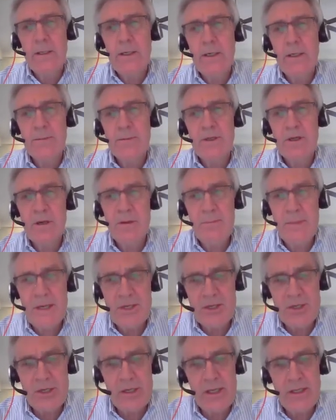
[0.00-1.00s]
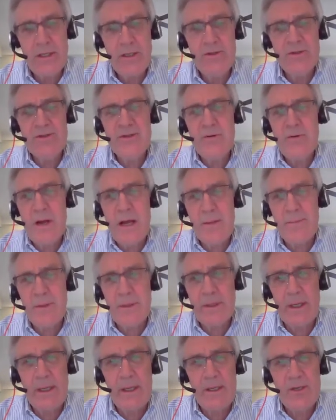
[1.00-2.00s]
uh, commissioning those new
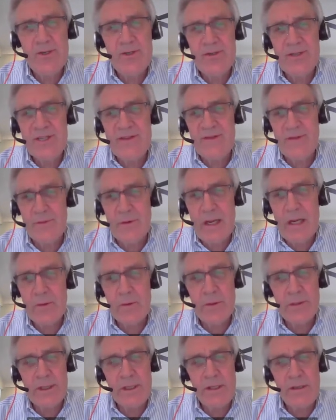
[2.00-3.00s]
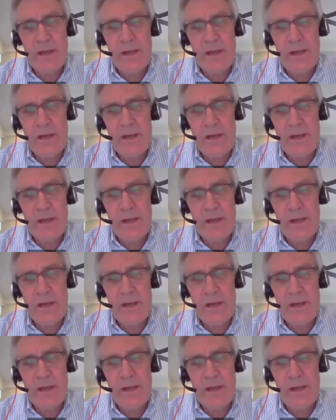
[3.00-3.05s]
applications frequently.